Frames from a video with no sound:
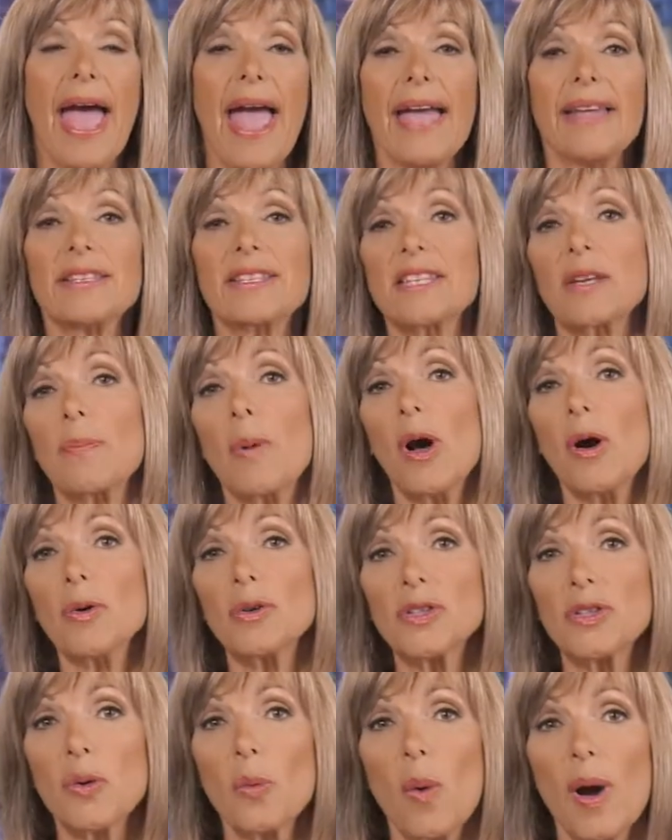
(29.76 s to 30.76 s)
And
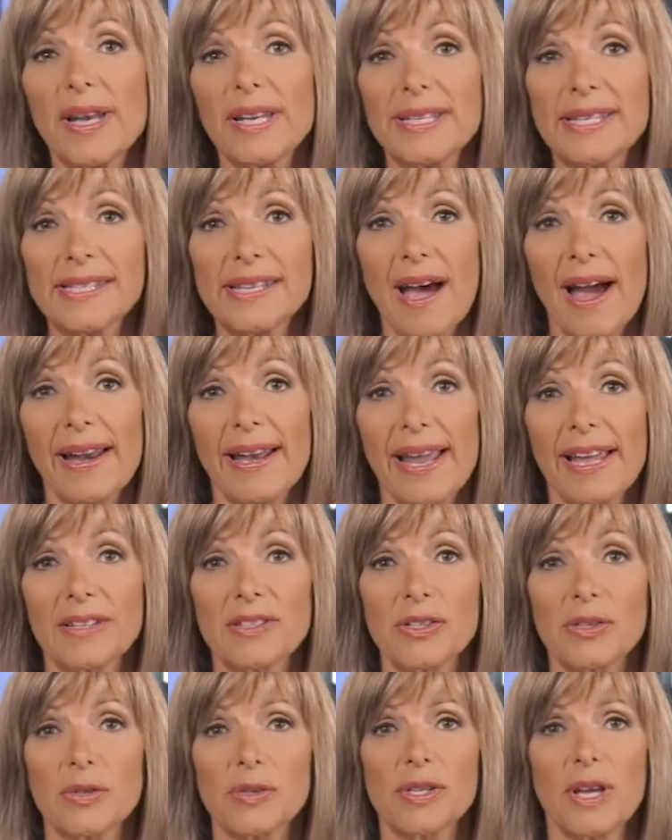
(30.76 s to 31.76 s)
suppose the one inside
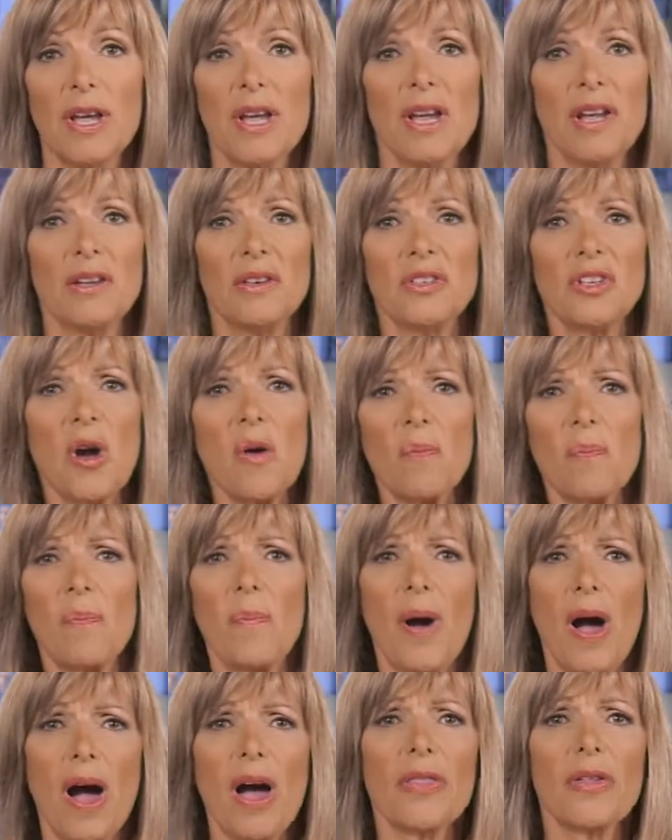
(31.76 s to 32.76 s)
answers, don't
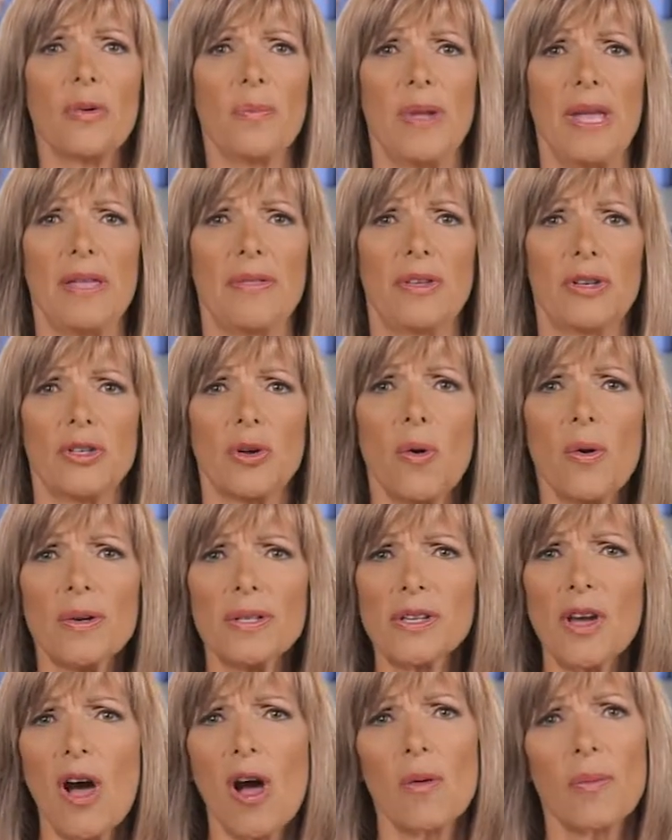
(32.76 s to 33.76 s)
bother me. The door
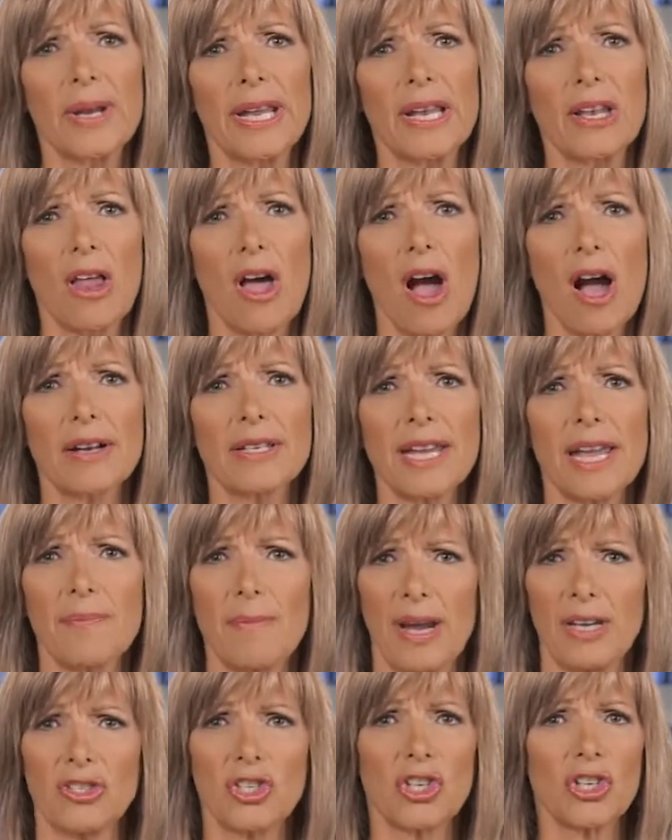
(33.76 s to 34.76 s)
is already locked and
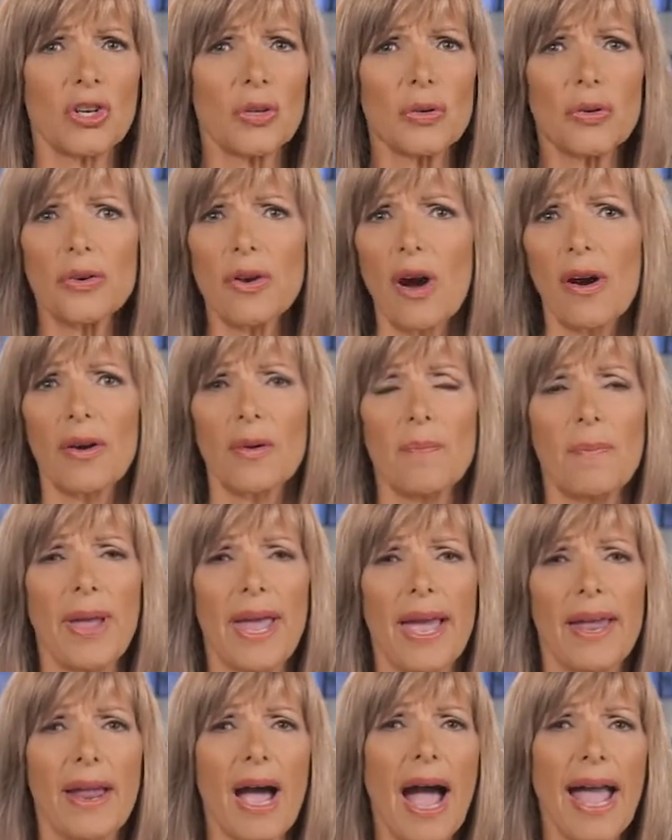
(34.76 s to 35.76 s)
my children are in
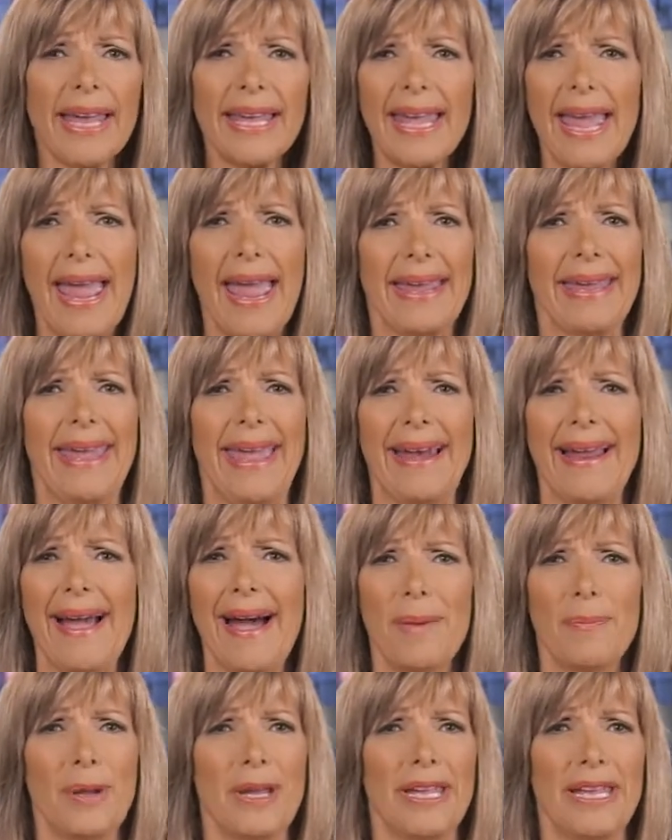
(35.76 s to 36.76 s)
bed. I can't get
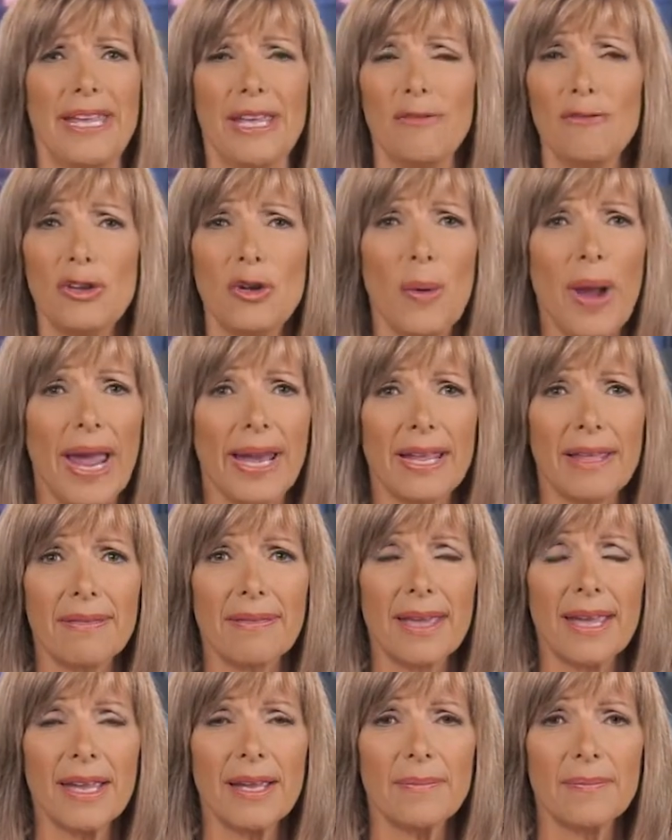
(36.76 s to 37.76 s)
up and give you
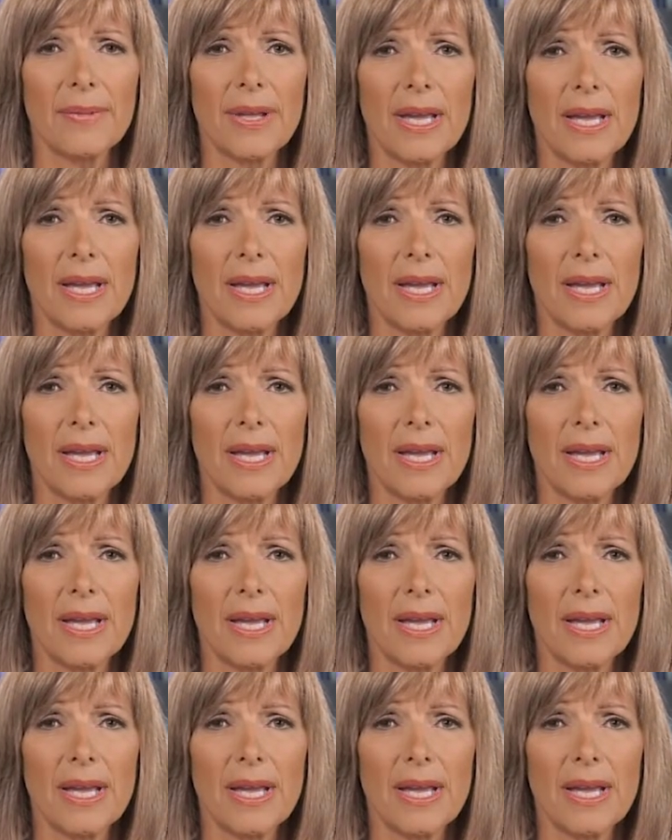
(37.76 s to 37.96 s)
anything.